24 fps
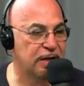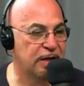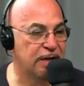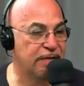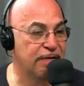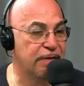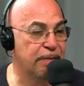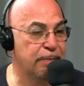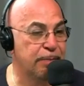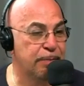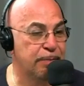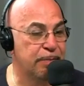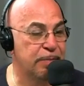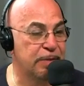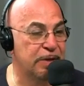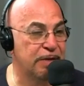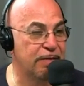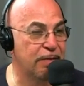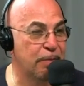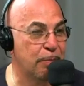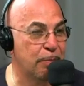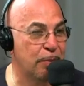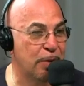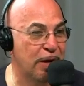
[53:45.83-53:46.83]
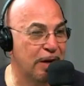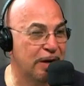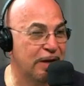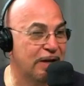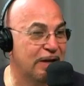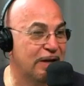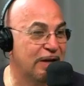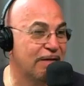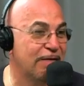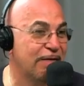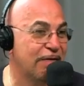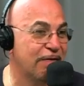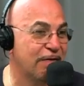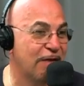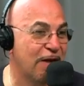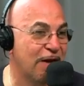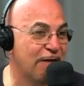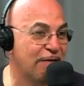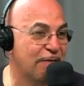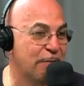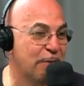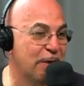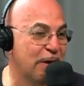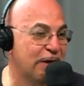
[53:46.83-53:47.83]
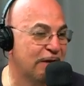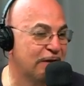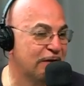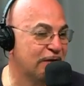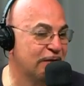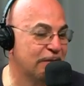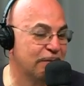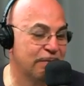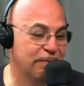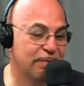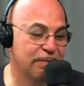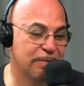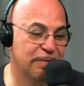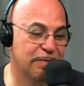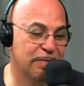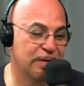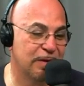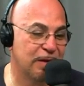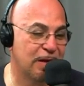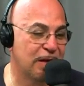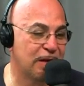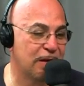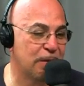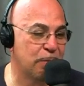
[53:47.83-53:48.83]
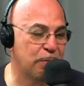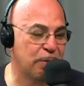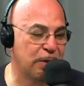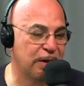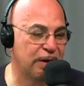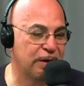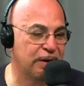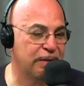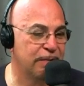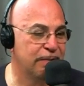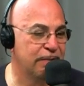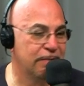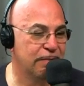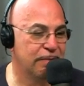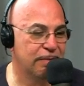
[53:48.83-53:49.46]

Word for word: Give a give a buck, give five bucks, nothing big.